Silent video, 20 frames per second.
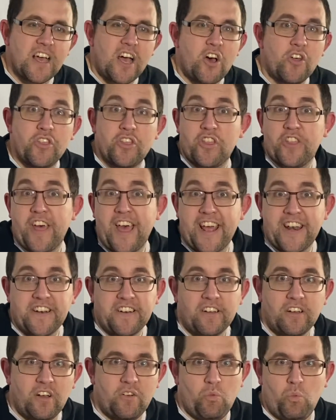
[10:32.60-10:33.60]
other
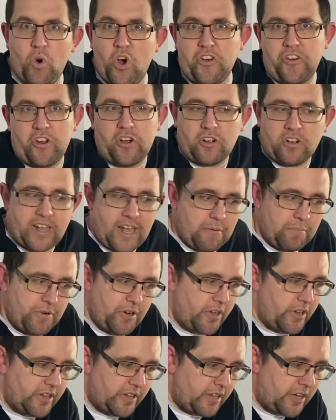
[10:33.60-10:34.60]
than whatnot
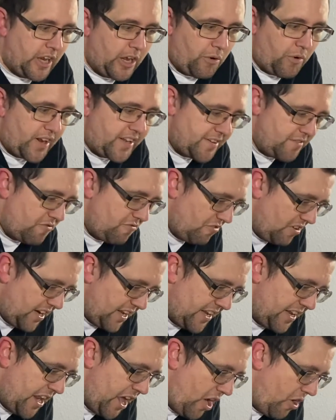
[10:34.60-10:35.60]
cabinet. You know, I didn't
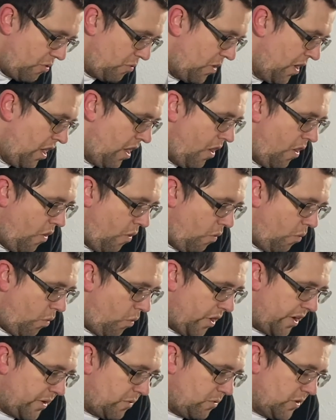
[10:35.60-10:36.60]
really know
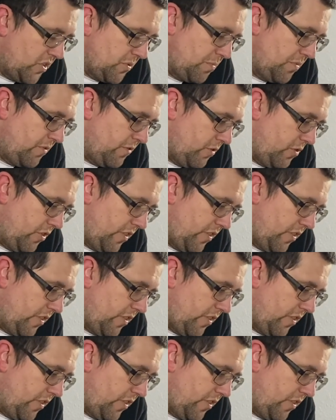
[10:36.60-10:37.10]
what it was before